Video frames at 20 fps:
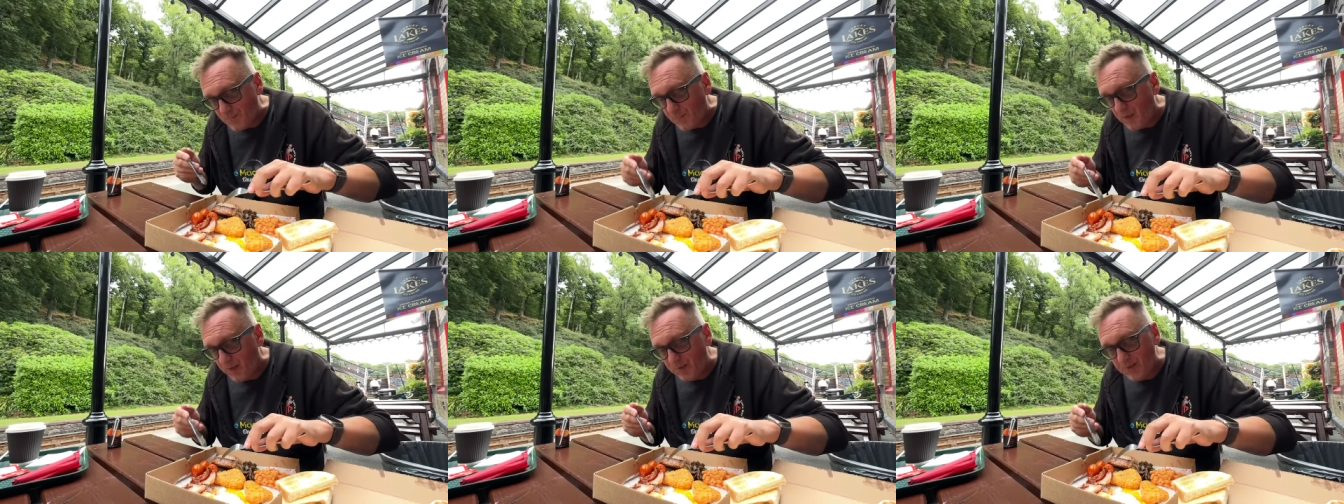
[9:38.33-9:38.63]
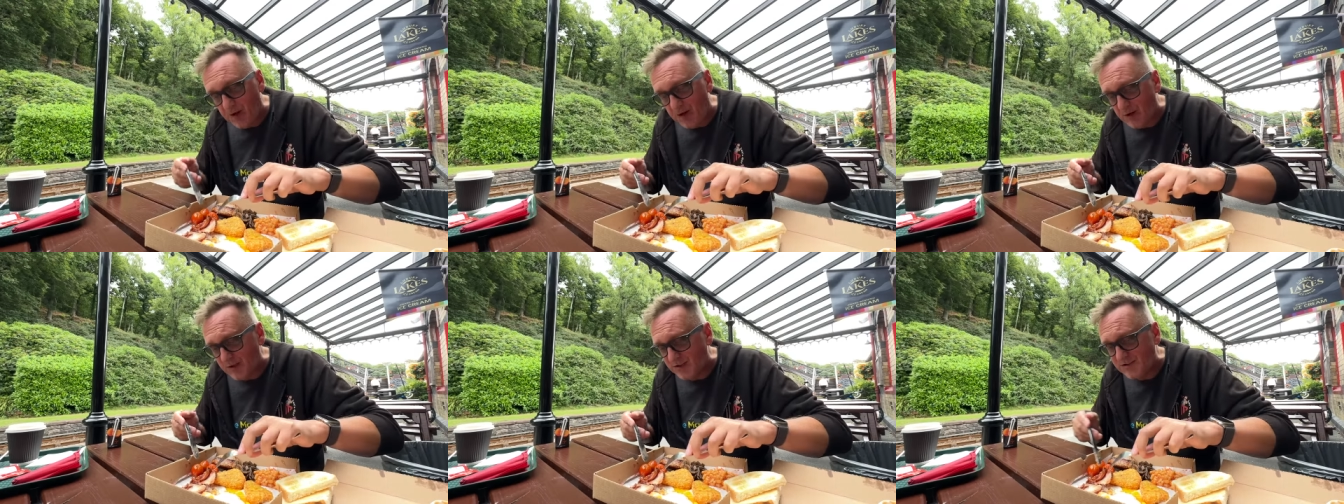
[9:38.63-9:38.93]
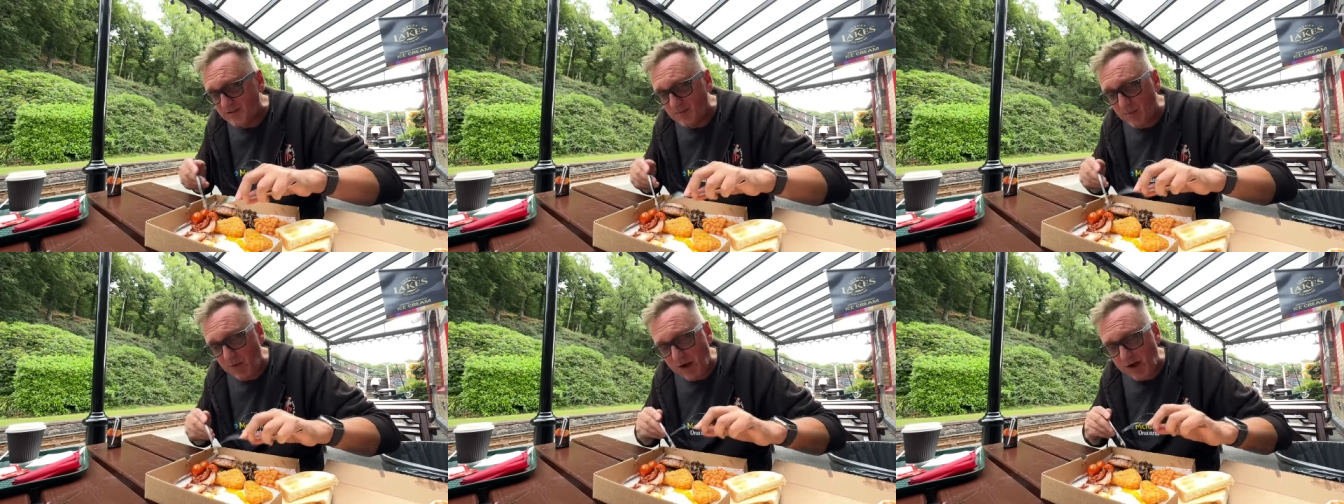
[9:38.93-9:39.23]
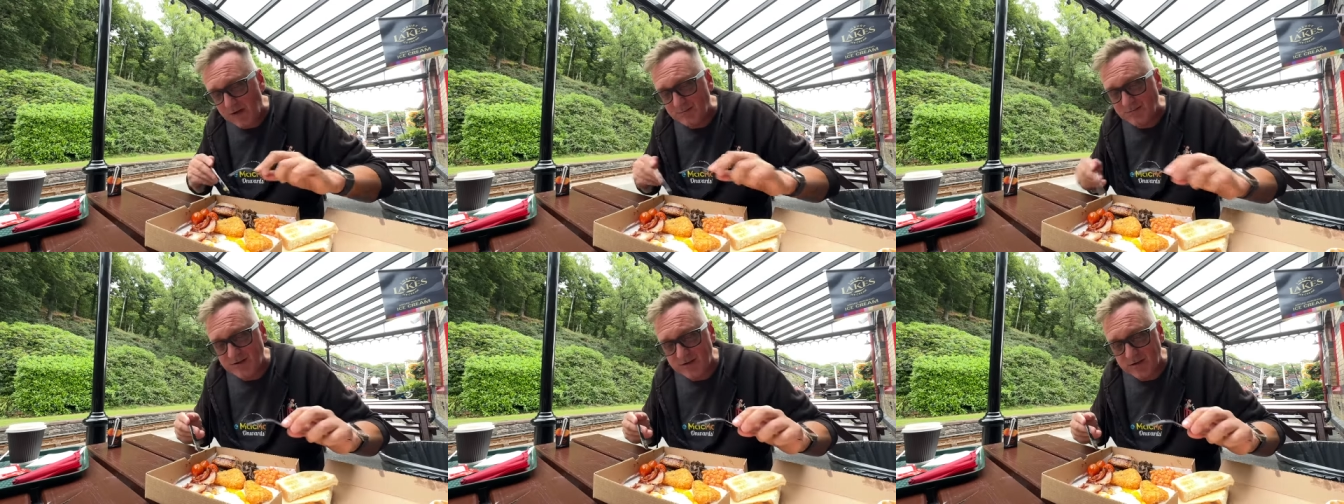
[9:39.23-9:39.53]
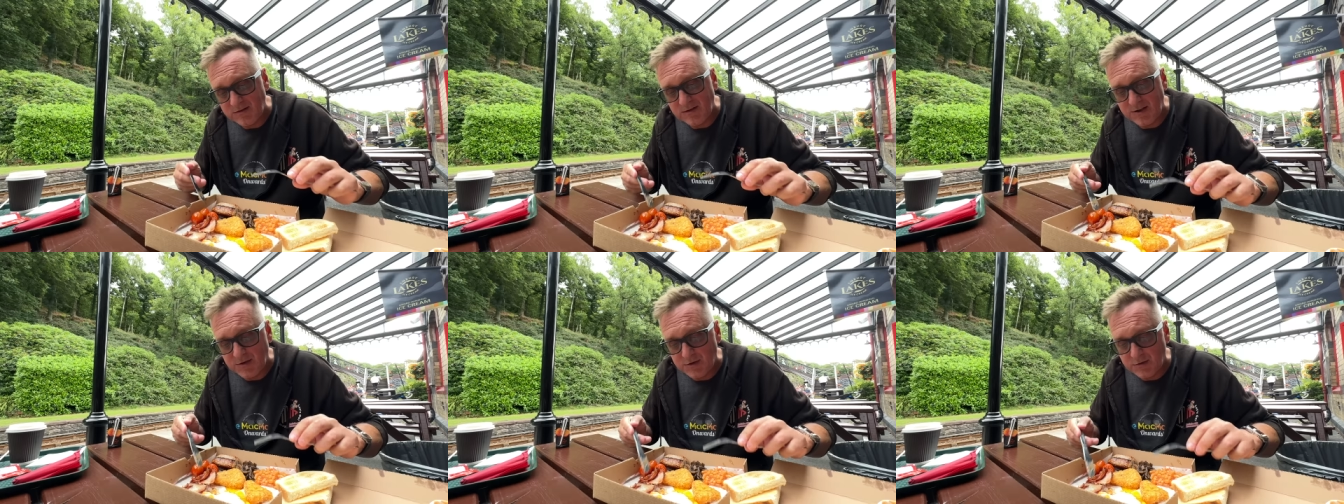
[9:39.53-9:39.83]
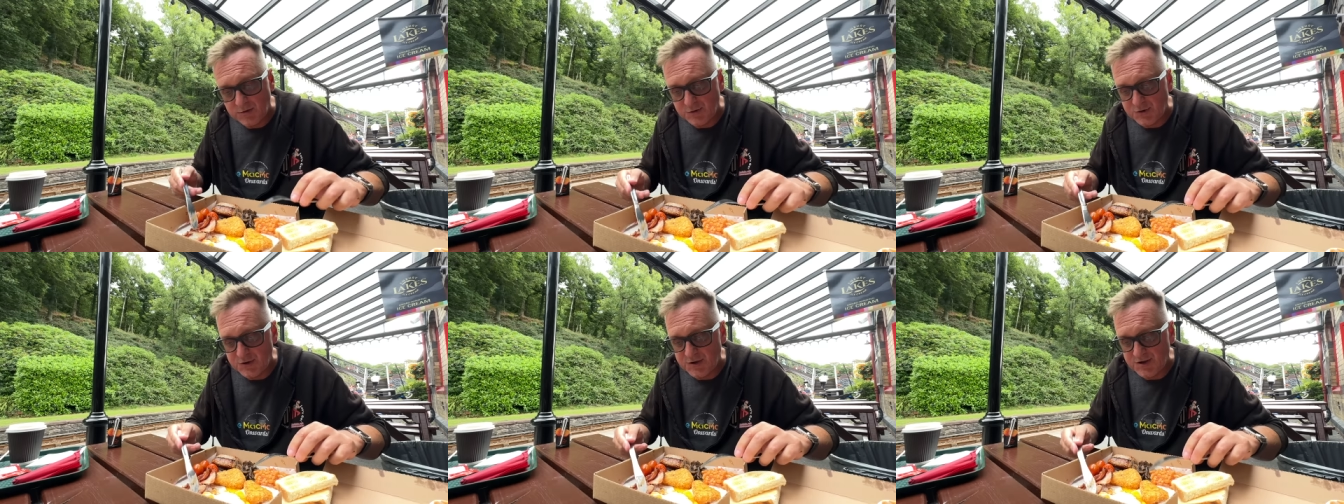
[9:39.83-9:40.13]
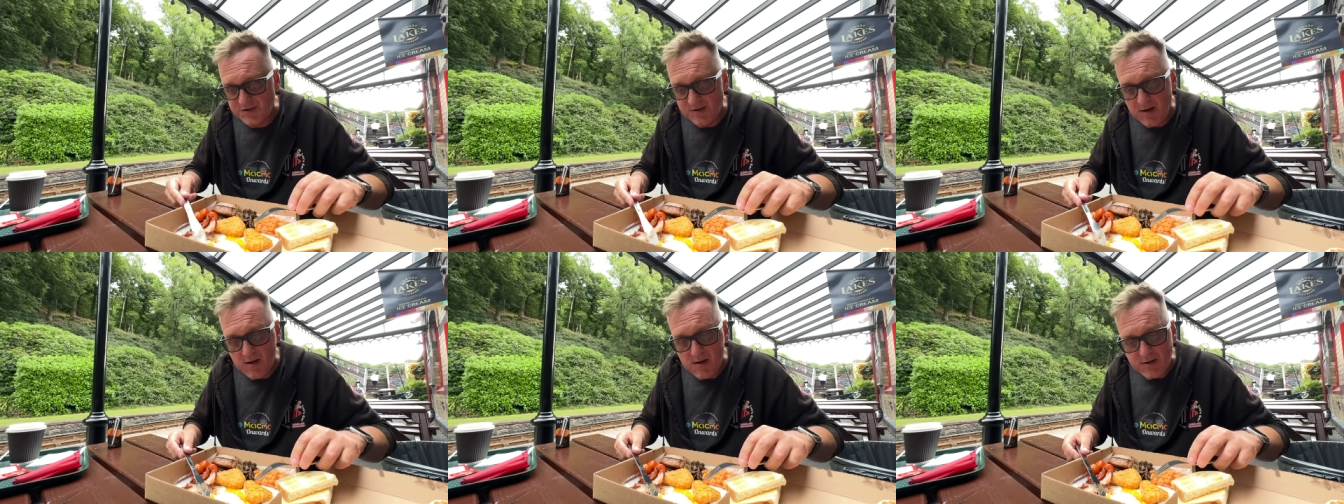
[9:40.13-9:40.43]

Nice, absolutely gorgeous.